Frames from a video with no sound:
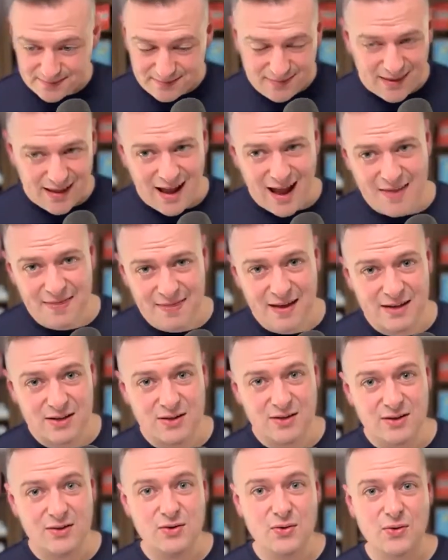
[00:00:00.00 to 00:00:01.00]
And then
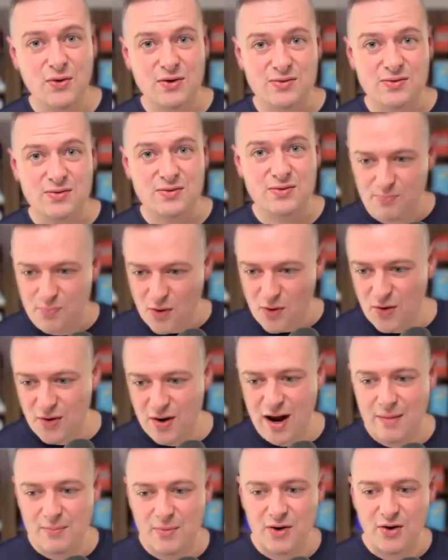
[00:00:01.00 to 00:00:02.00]
your
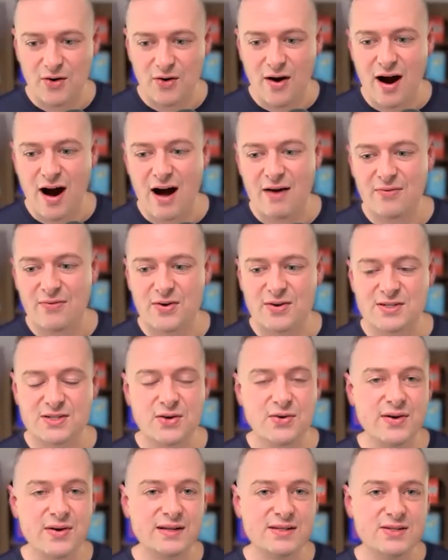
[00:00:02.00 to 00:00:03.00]
program or your offer is
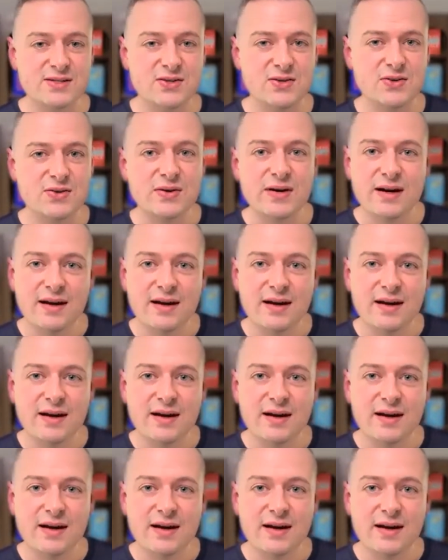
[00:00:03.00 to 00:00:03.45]
going to